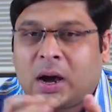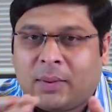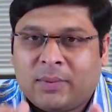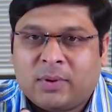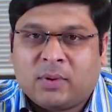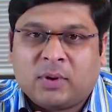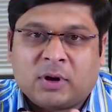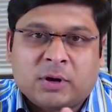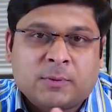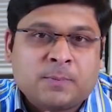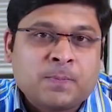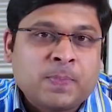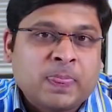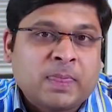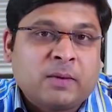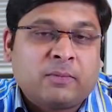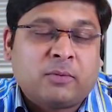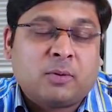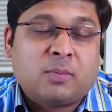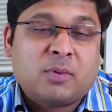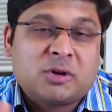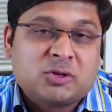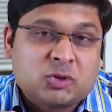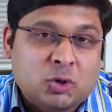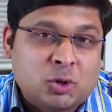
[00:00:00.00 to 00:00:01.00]
However,
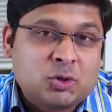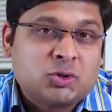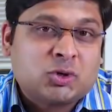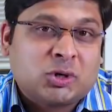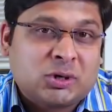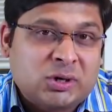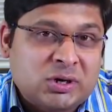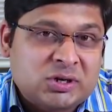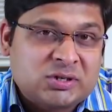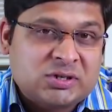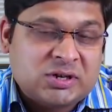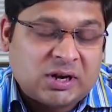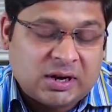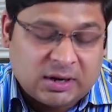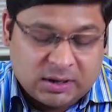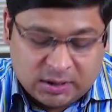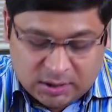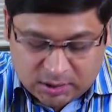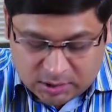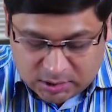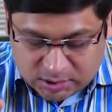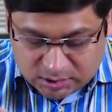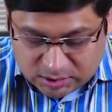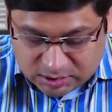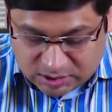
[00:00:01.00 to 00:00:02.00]
we must also
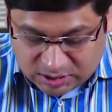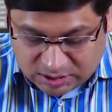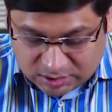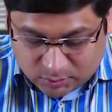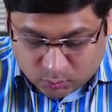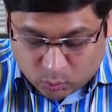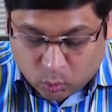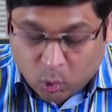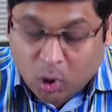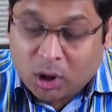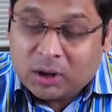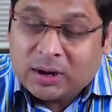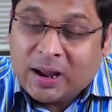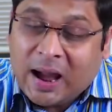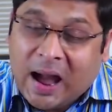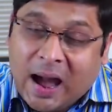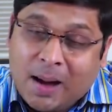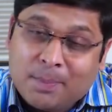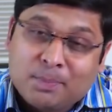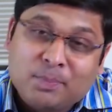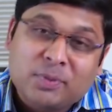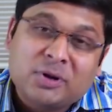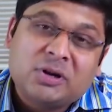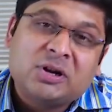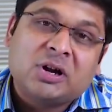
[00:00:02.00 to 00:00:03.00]
understand that what
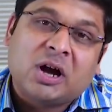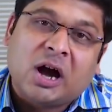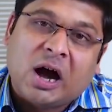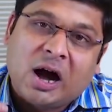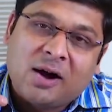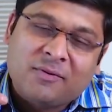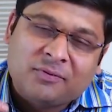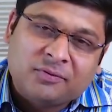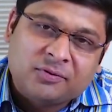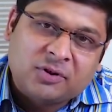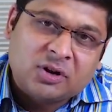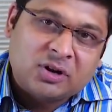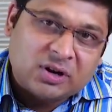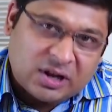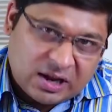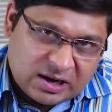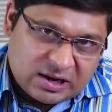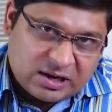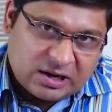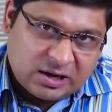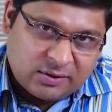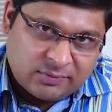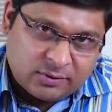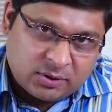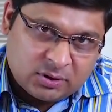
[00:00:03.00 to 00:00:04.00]
happened after
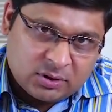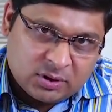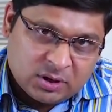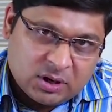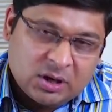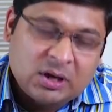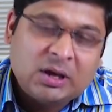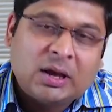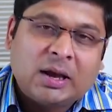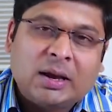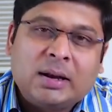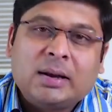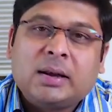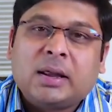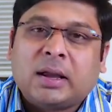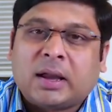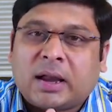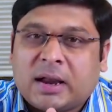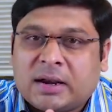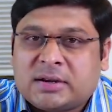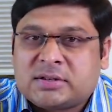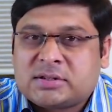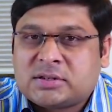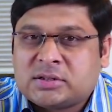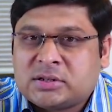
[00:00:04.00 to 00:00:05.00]
9/11
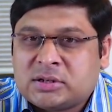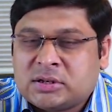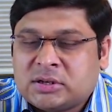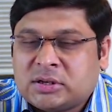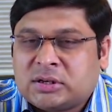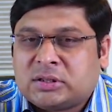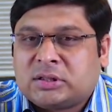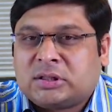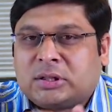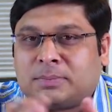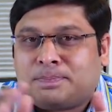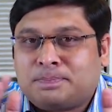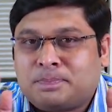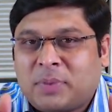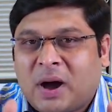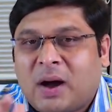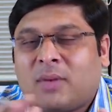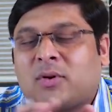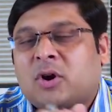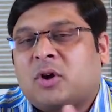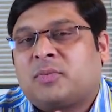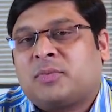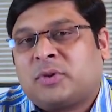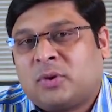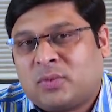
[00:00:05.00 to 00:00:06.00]
indicates the
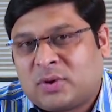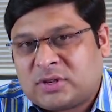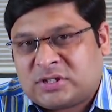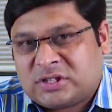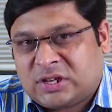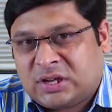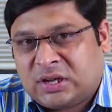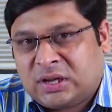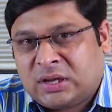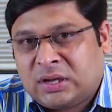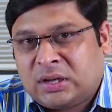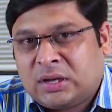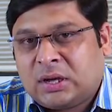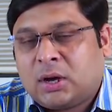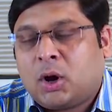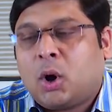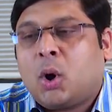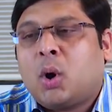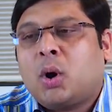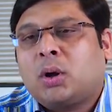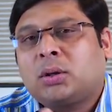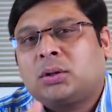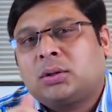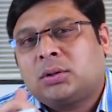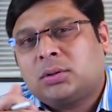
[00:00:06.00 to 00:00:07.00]
power of USA
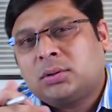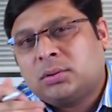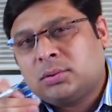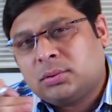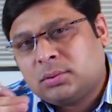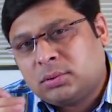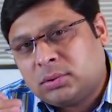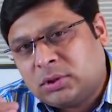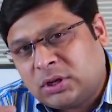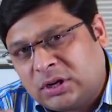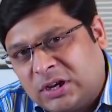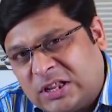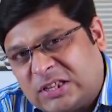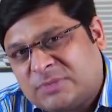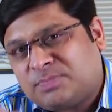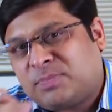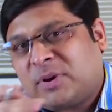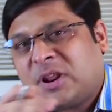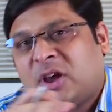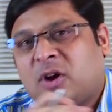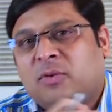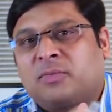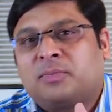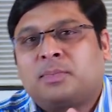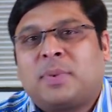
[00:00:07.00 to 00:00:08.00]
or the
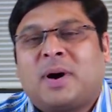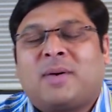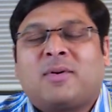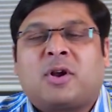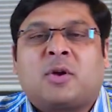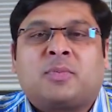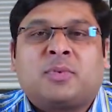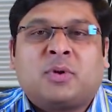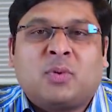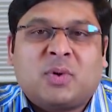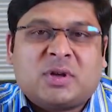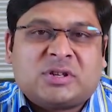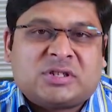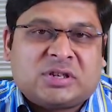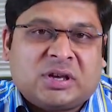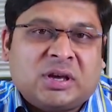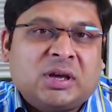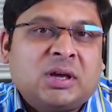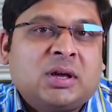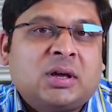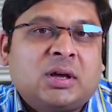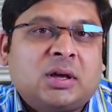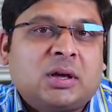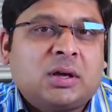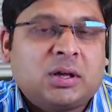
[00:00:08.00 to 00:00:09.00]
display of power of
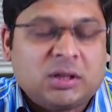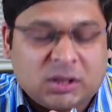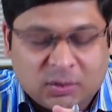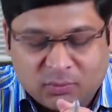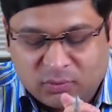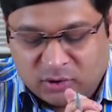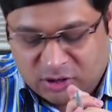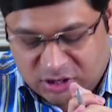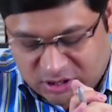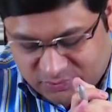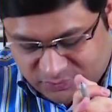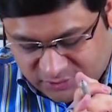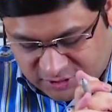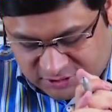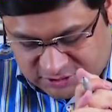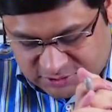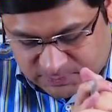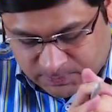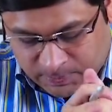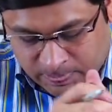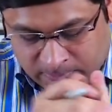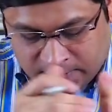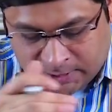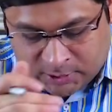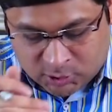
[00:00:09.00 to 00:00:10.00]
USA in the world
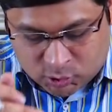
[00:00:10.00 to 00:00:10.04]
affairs.